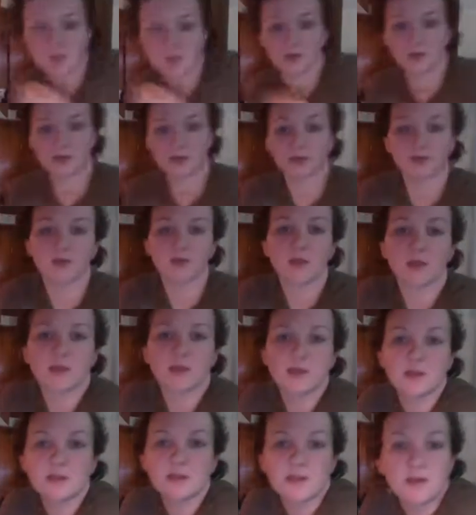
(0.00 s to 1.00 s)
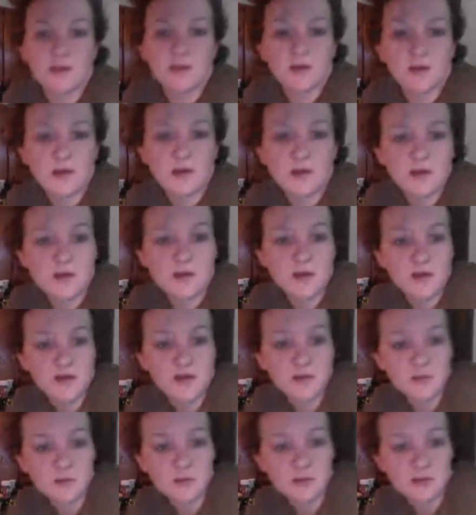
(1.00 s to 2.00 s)
Then I'll
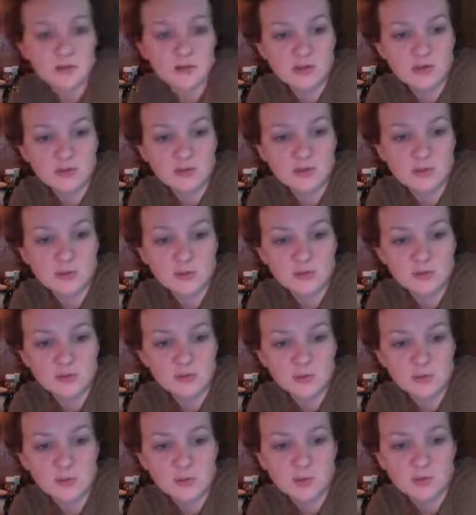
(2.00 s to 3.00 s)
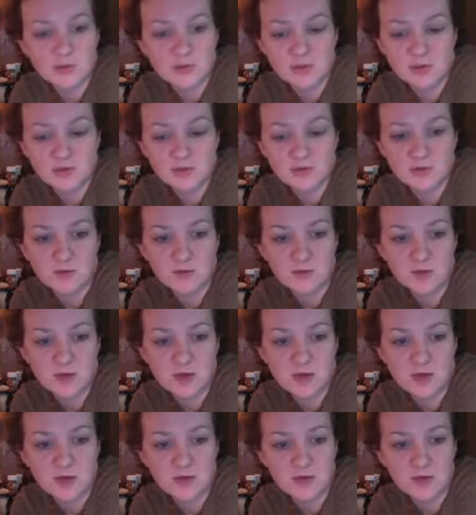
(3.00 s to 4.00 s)
make sure to post them on Pixie's
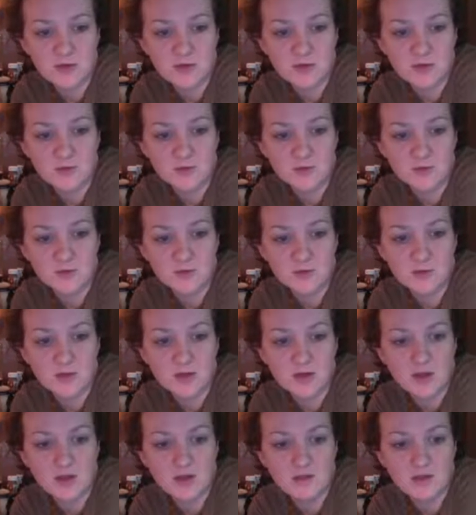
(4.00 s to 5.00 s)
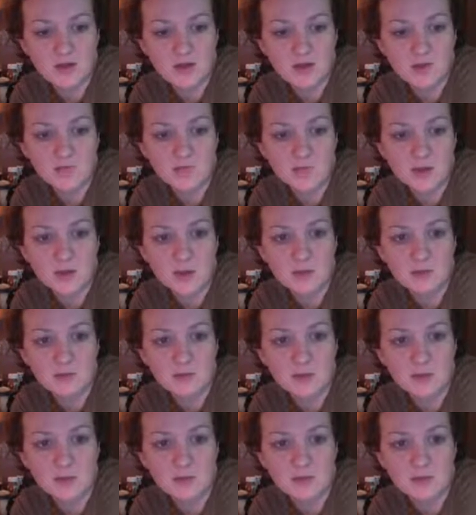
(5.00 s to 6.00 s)
Pocket. So if you're not already following
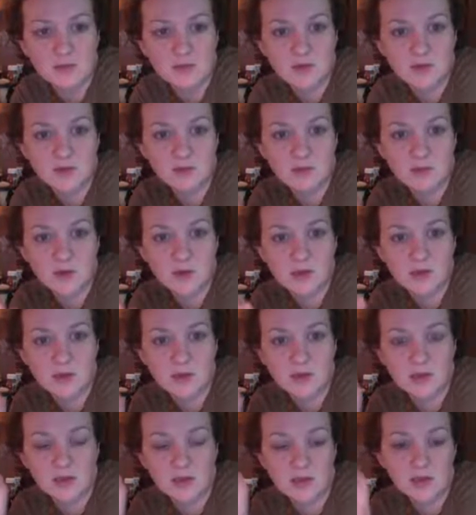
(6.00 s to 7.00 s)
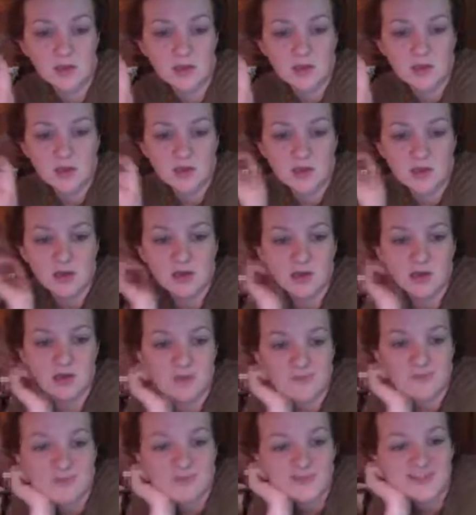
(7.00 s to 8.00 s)
Pixie's Pocket,
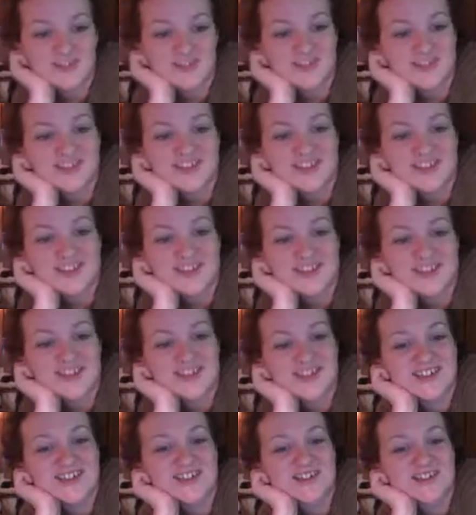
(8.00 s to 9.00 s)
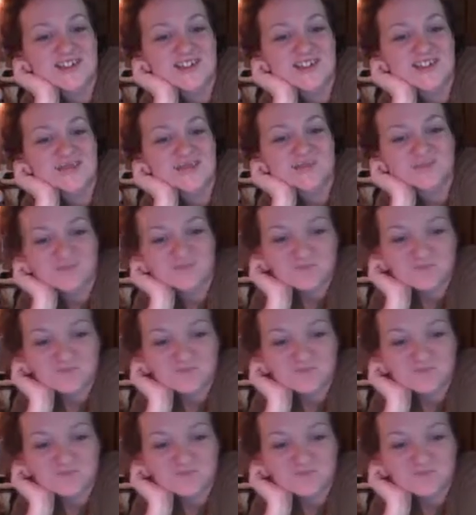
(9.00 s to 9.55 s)
you should. You